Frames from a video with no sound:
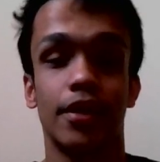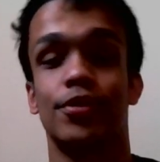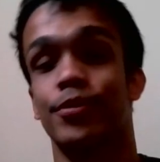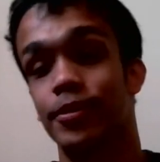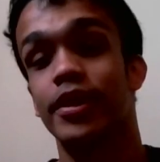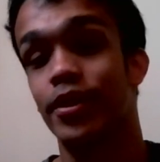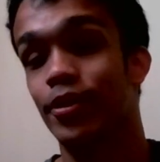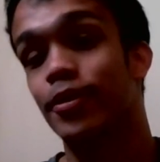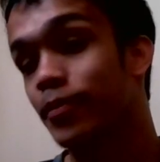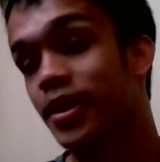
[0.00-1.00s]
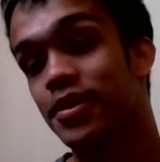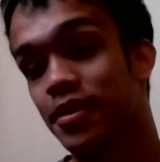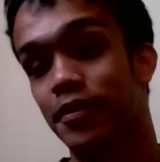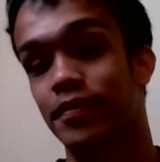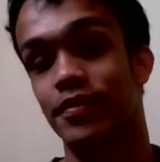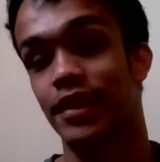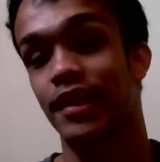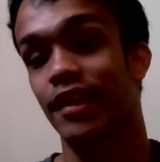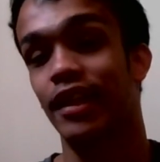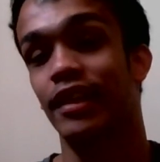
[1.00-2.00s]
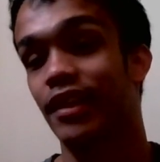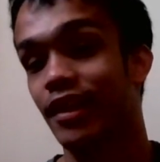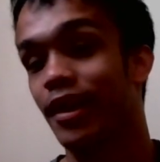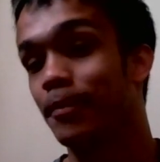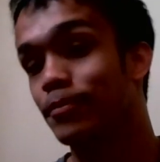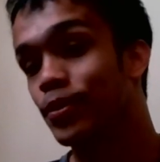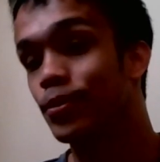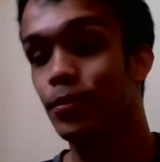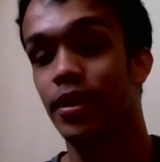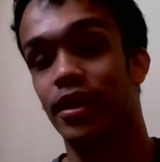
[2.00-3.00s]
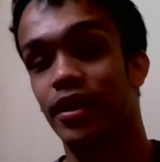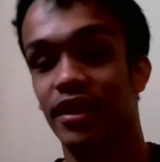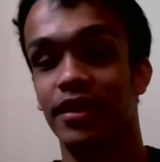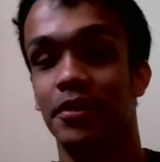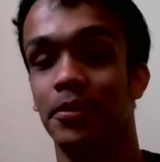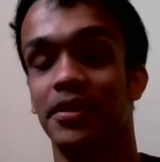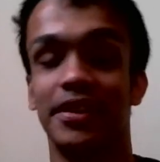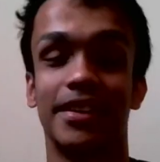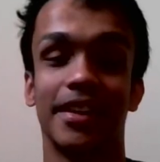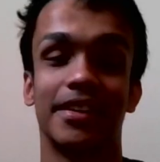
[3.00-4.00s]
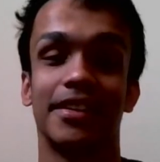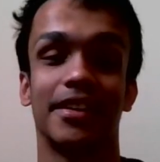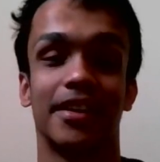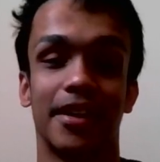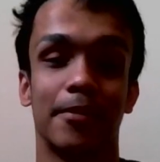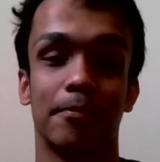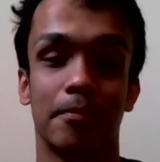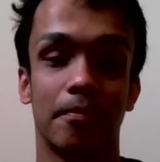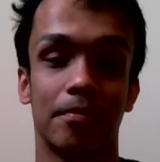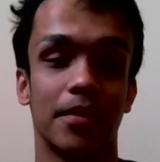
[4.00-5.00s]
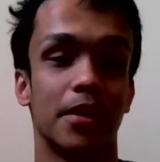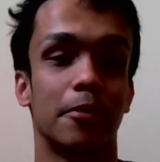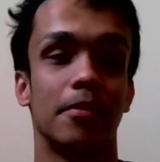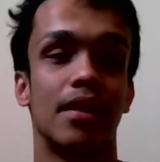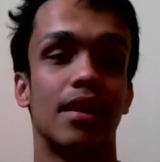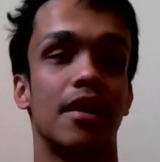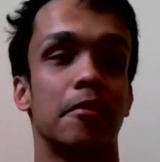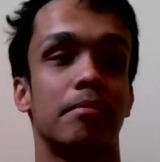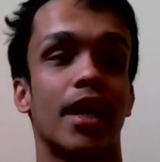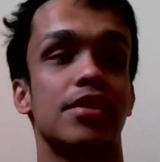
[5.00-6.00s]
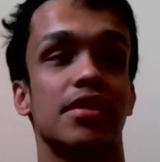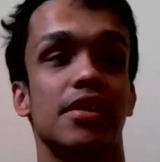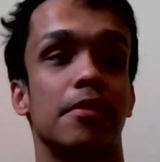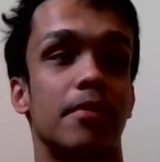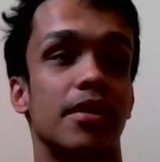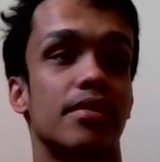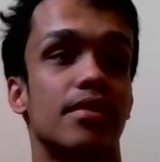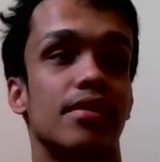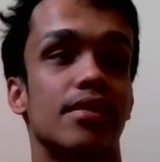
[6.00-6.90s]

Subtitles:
truly call myself the thing that I'm doing, or the thing that I'm, passionate about?